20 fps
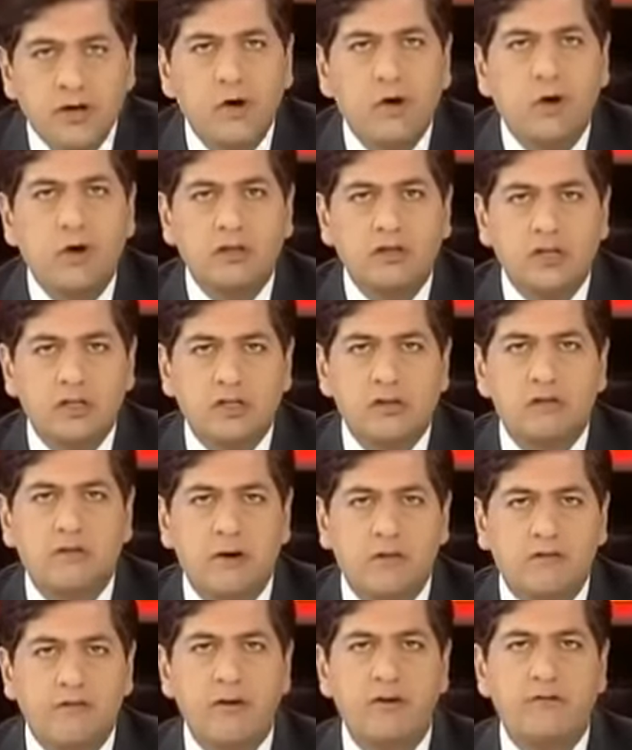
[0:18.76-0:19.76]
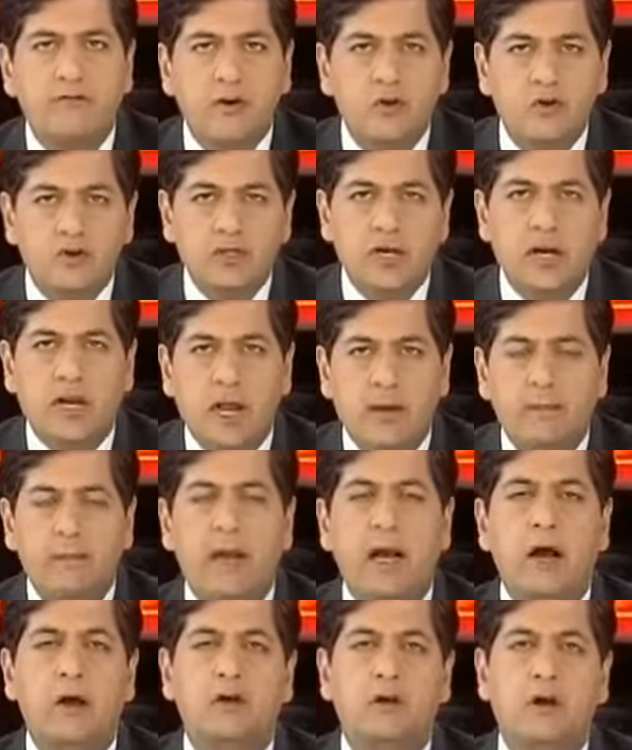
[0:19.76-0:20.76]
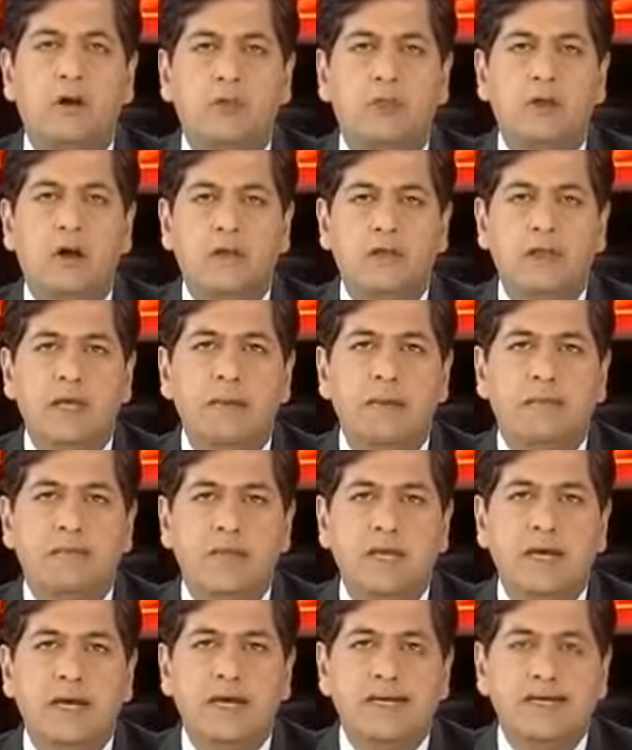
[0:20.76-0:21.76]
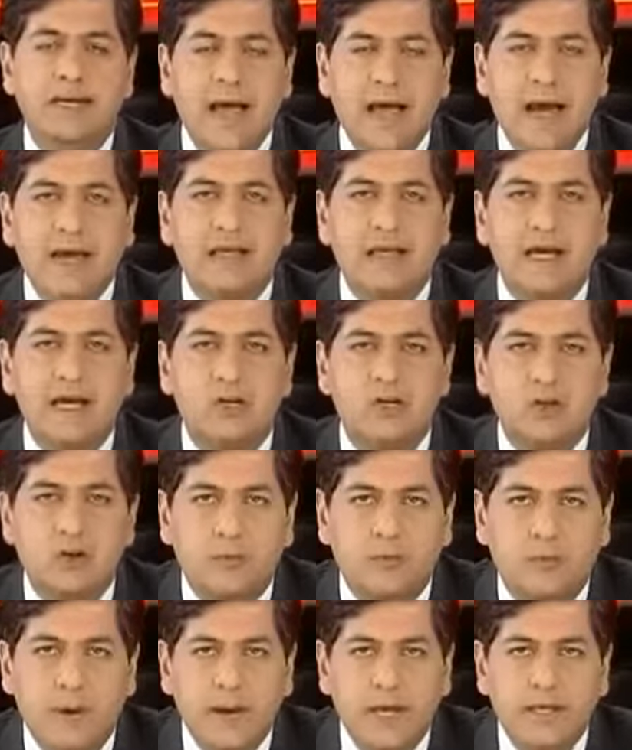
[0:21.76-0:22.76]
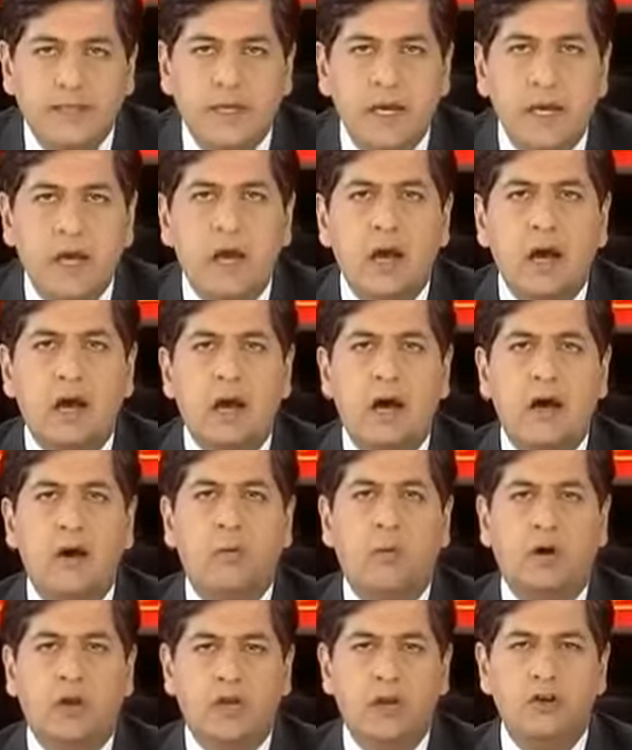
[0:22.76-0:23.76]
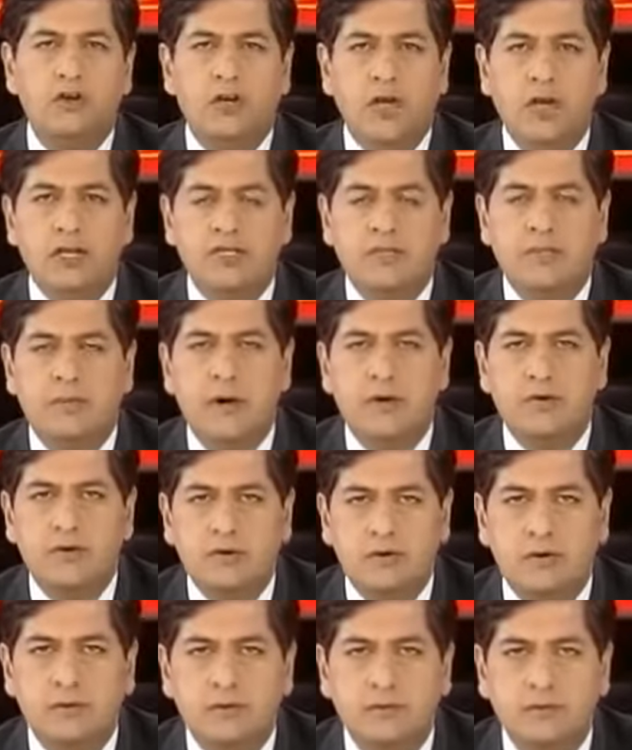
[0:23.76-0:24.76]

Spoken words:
all sorts of different views are coming out on the attack that took place, what can you tell us about it?